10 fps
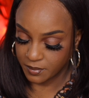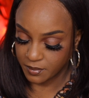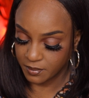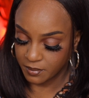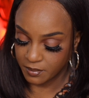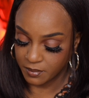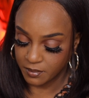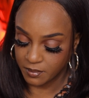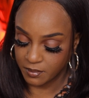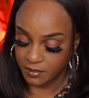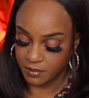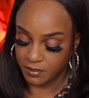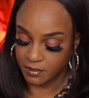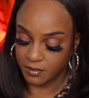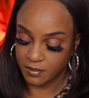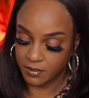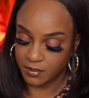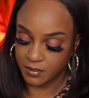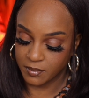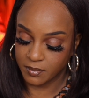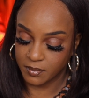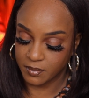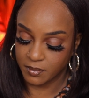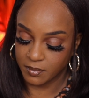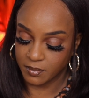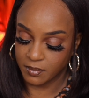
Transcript: Nothing is said.